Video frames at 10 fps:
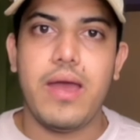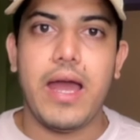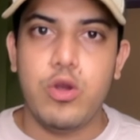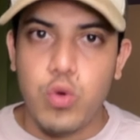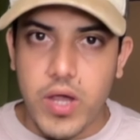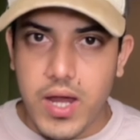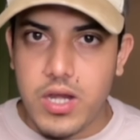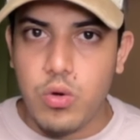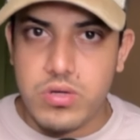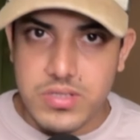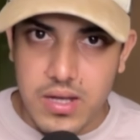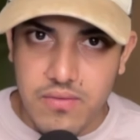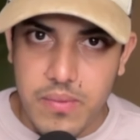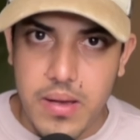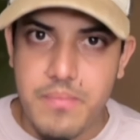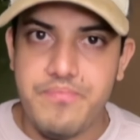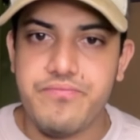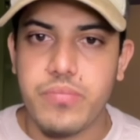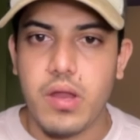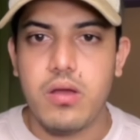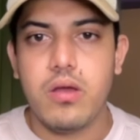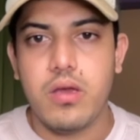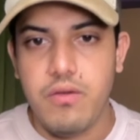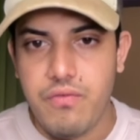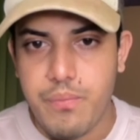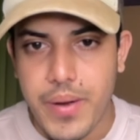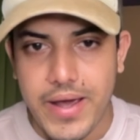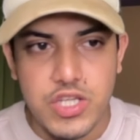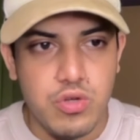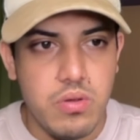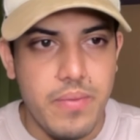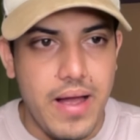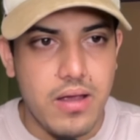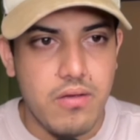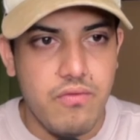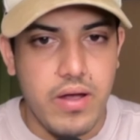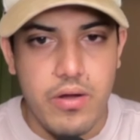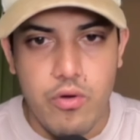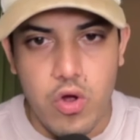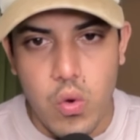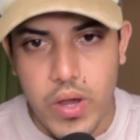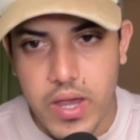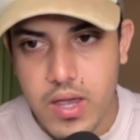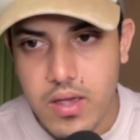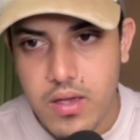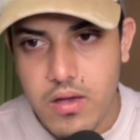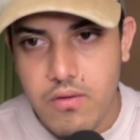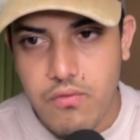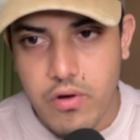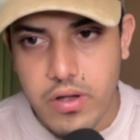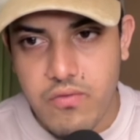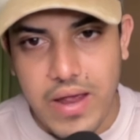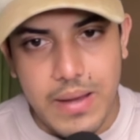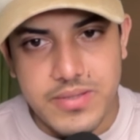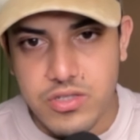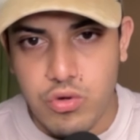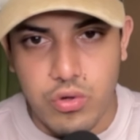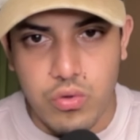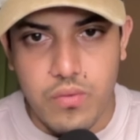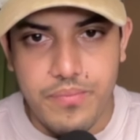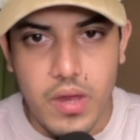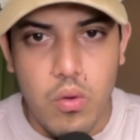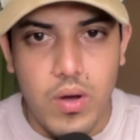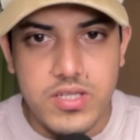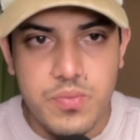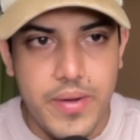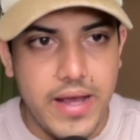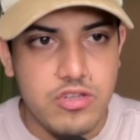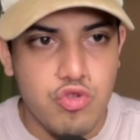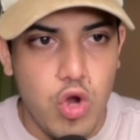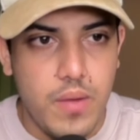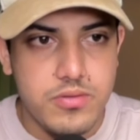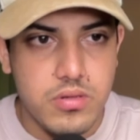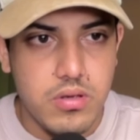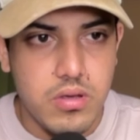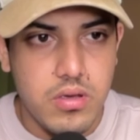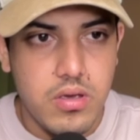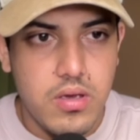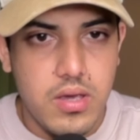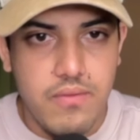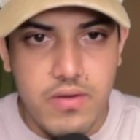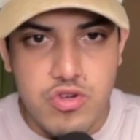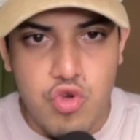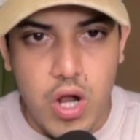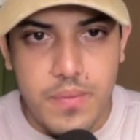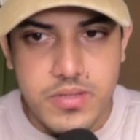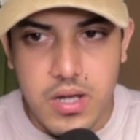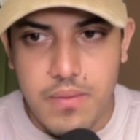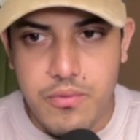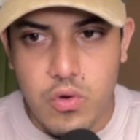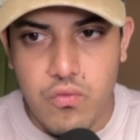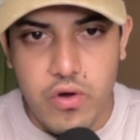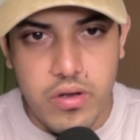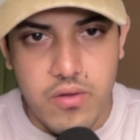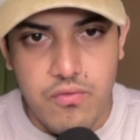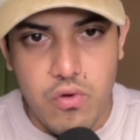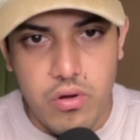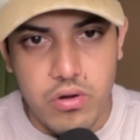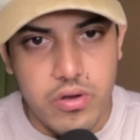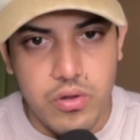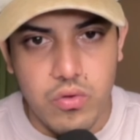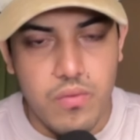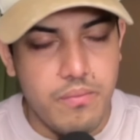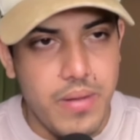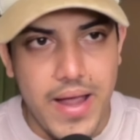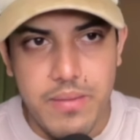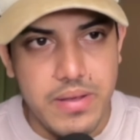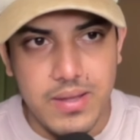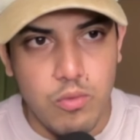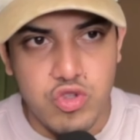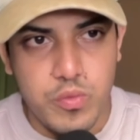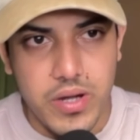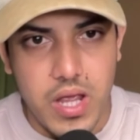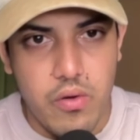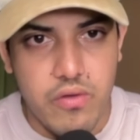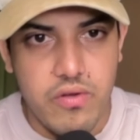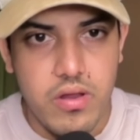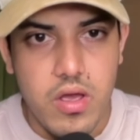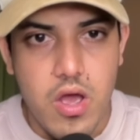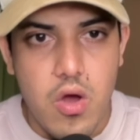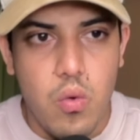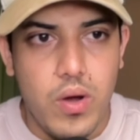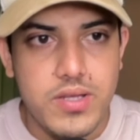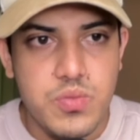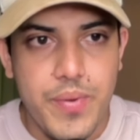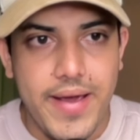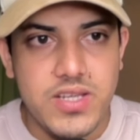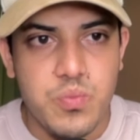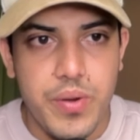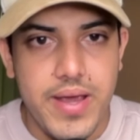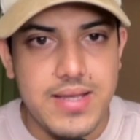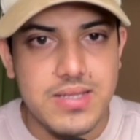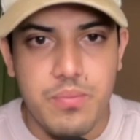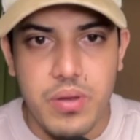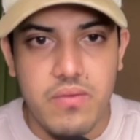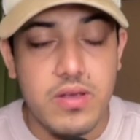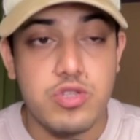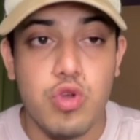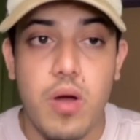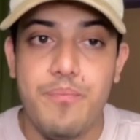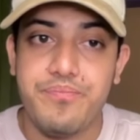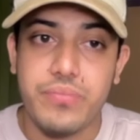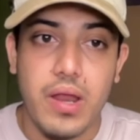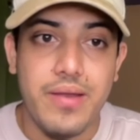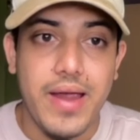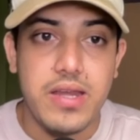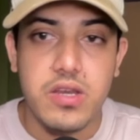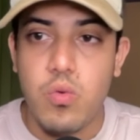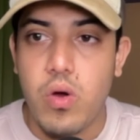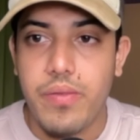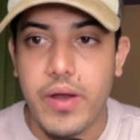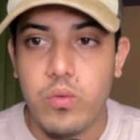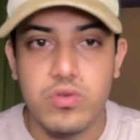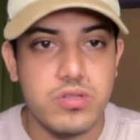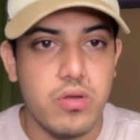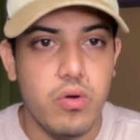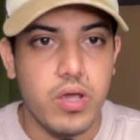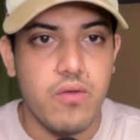Educate yourself, man. If price will be back, if I draw away, 45 cents, good to go. Once price drops, if it drops up to 44, good to go. Buy and make the most money out of it. Once price breaks the previous top, 91, that was okay.